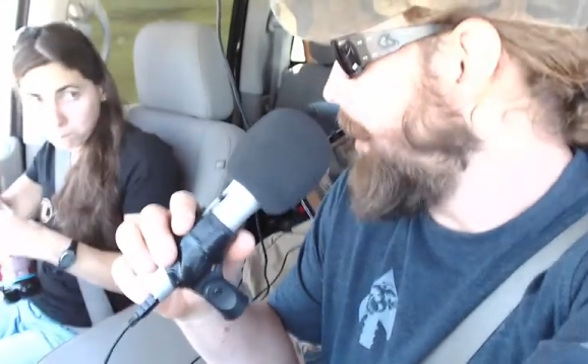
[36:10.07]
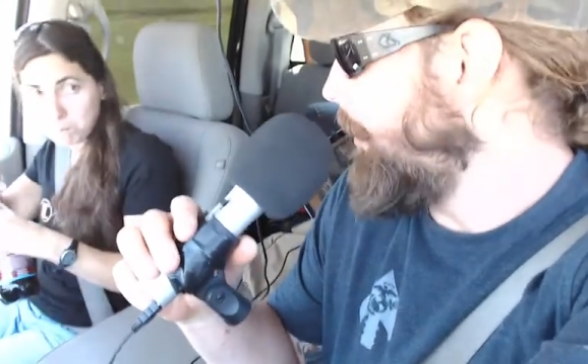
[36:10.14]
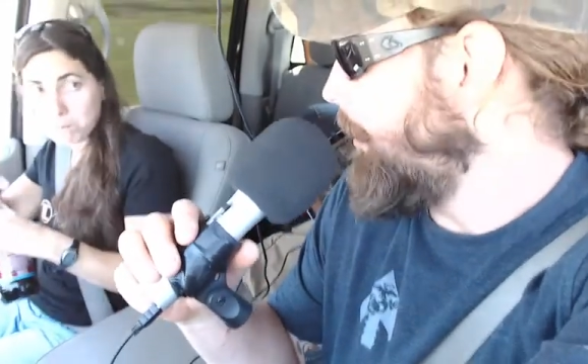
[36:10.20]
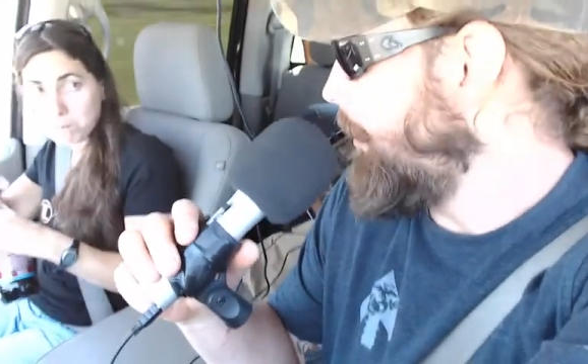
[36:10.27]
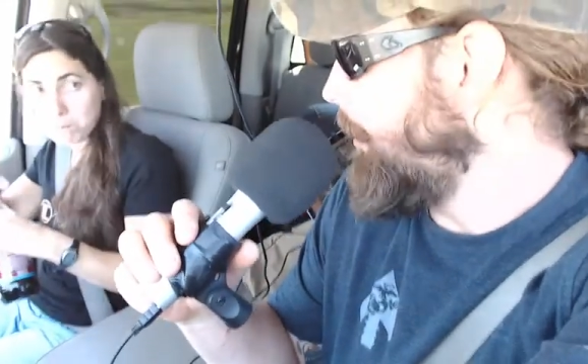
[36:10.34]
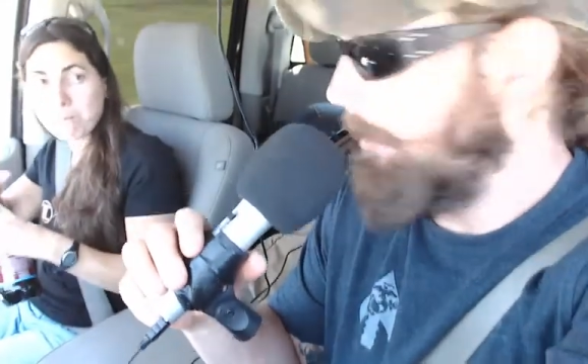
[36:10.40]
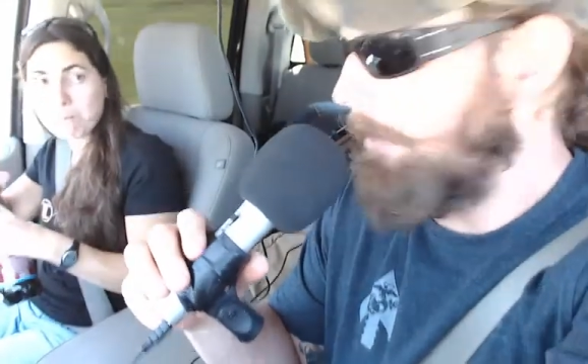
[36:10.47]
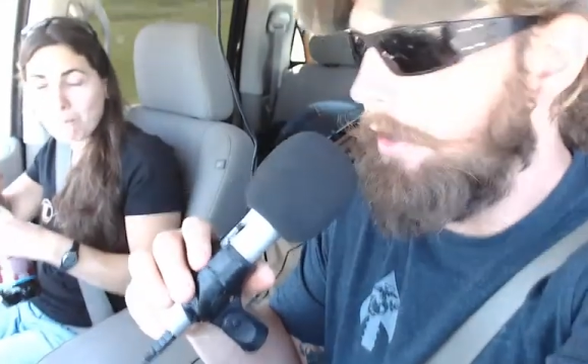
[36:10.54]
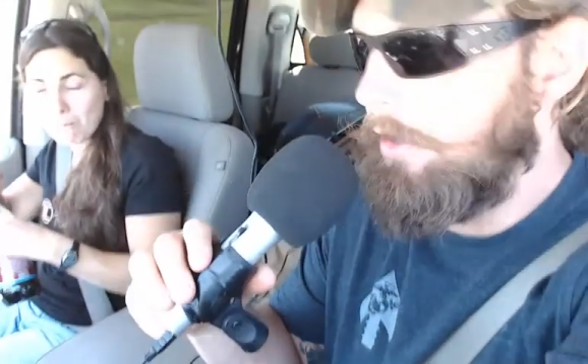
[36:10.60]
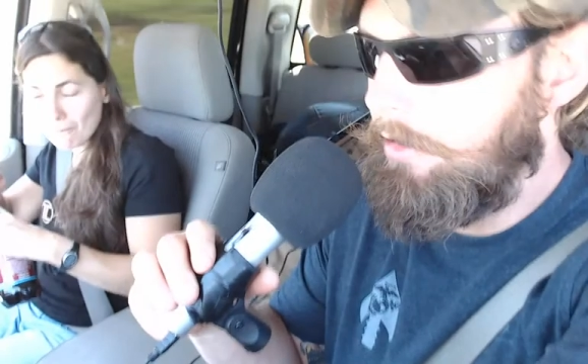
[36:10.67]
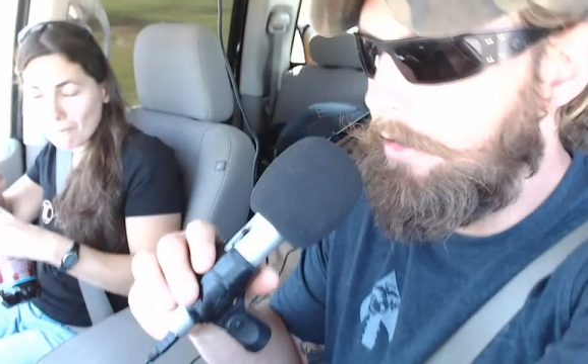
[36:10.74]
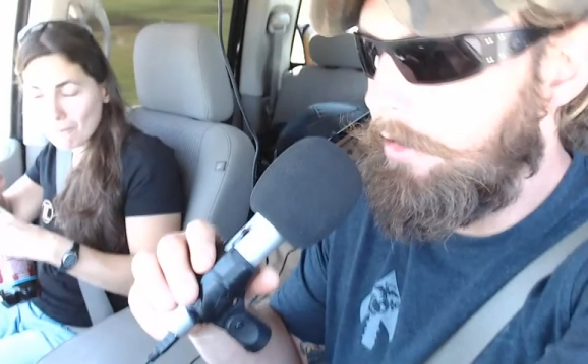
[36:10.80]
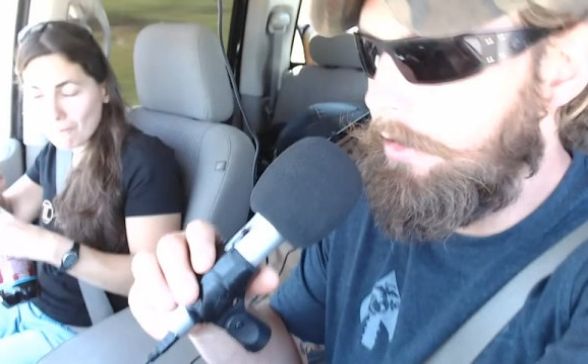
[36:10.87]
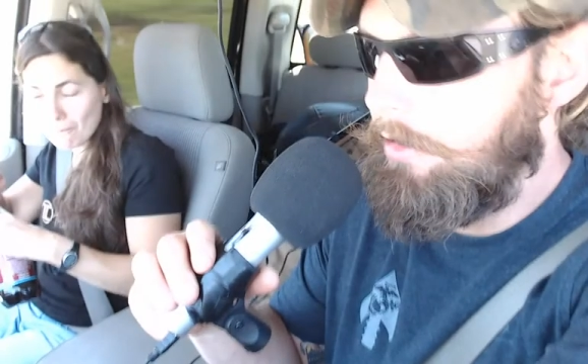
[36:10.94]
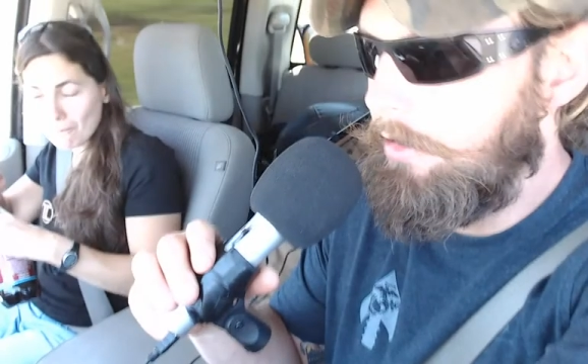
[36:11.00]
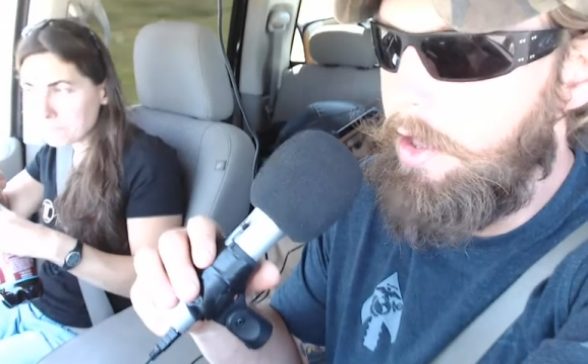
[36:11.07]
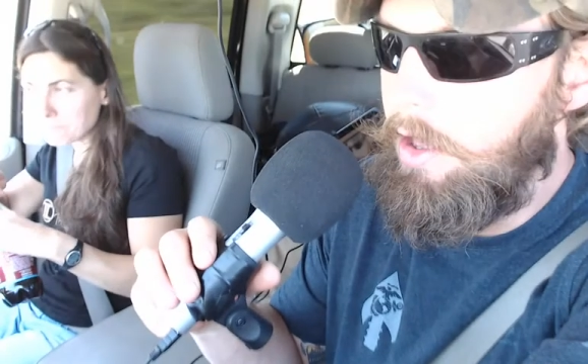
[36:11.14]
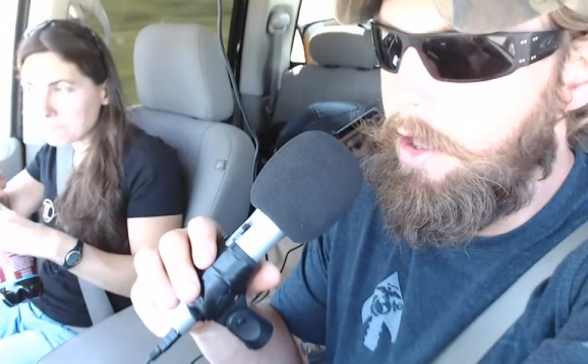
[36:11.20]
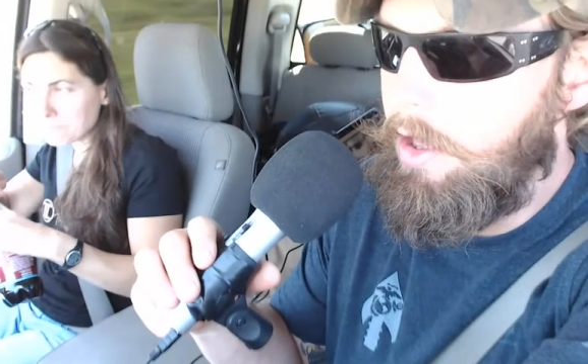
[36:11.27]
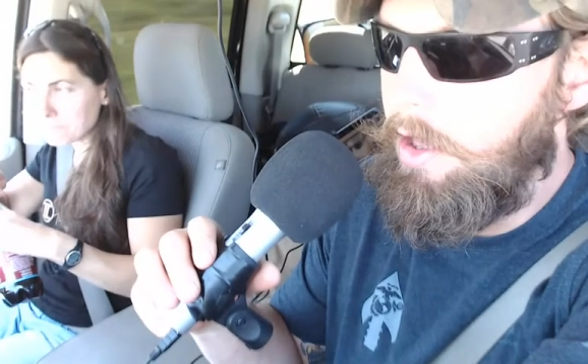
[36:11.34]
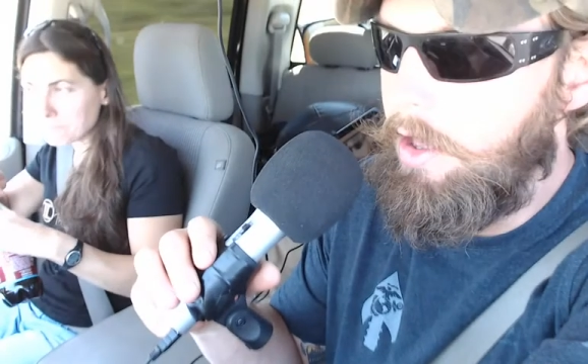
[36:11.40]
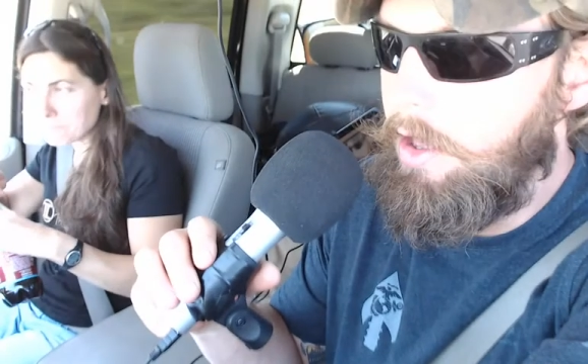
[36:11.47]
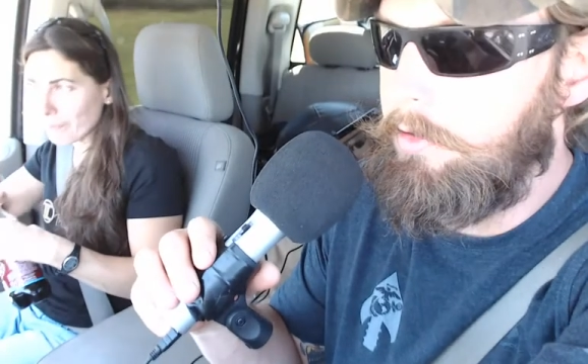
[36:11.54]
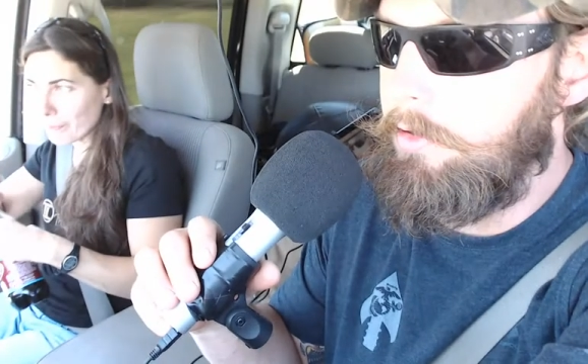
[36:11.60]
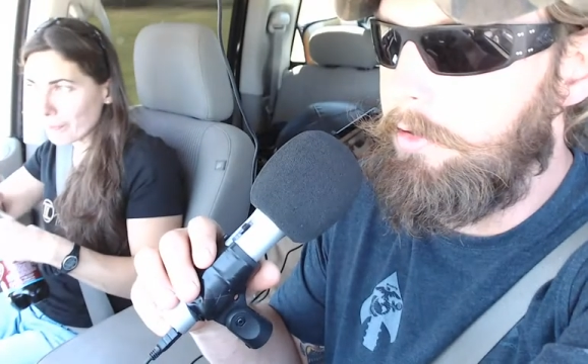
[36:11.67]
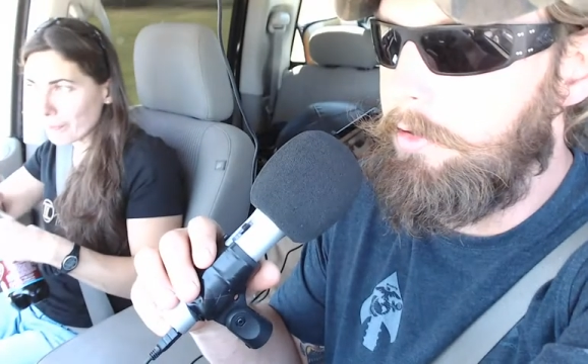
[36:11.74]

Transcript: like yourself and